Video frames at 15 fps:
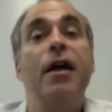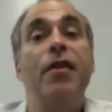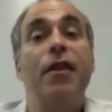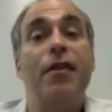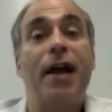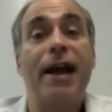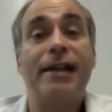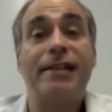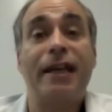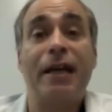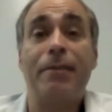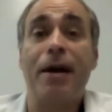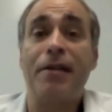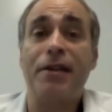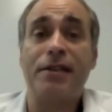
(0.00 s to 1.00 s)
The nice thing
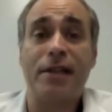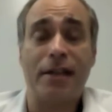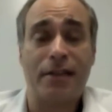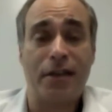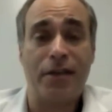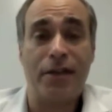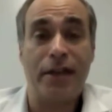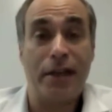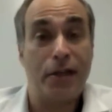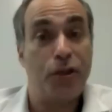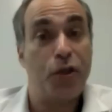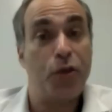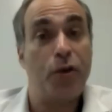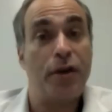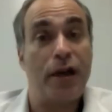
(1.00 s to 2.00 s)
about this activity is
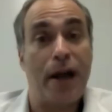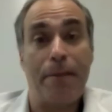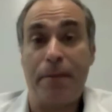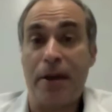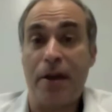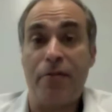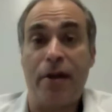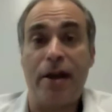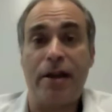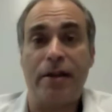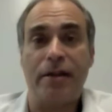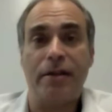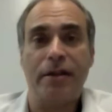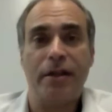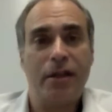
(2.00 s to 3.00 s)
you are not being graded.
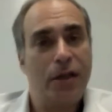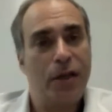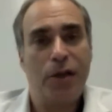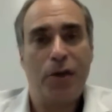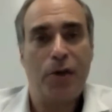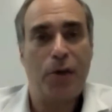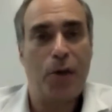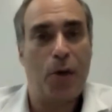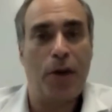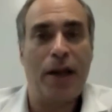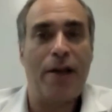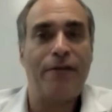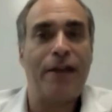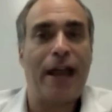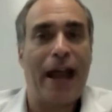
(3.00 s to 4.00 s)
You only
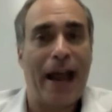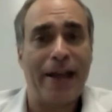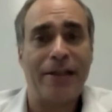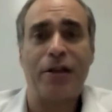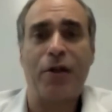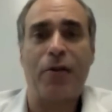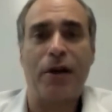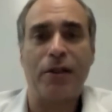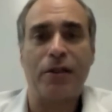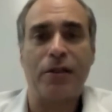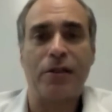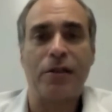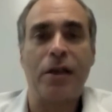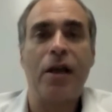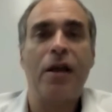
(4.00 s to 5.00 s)
have to answer the
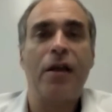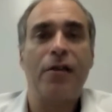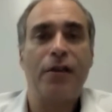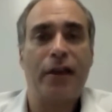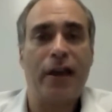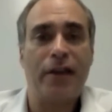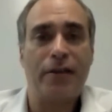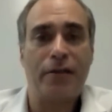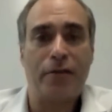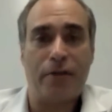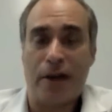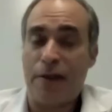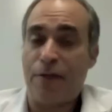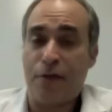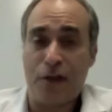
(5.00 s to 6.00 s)
questions to get
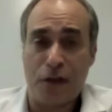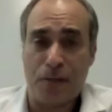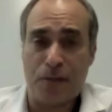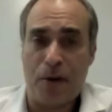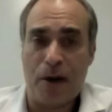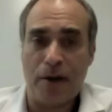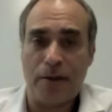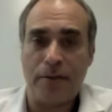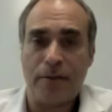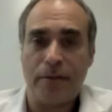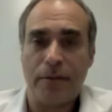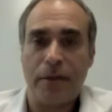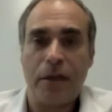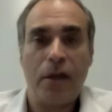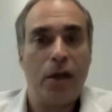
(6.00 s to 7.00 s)
credit for this part.
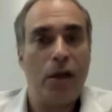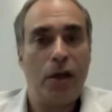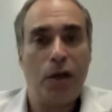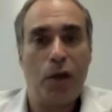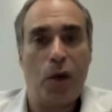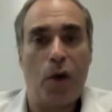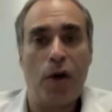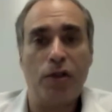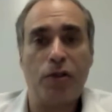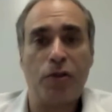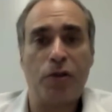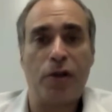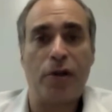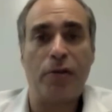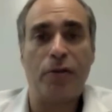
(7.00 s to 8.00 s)
You also
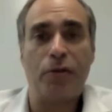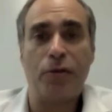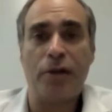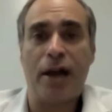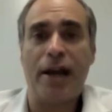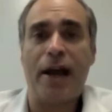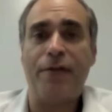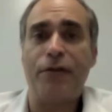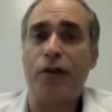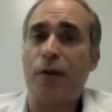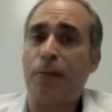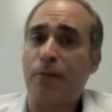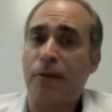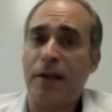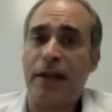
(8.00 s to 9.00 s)
do not have to
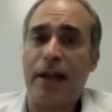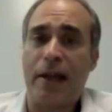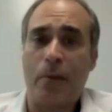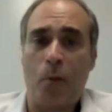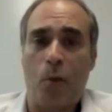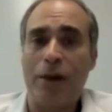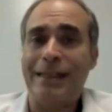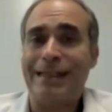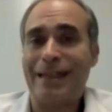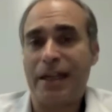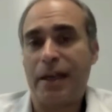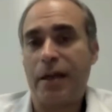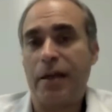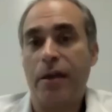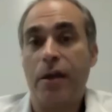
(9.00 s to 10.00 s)
complete it in one sitting.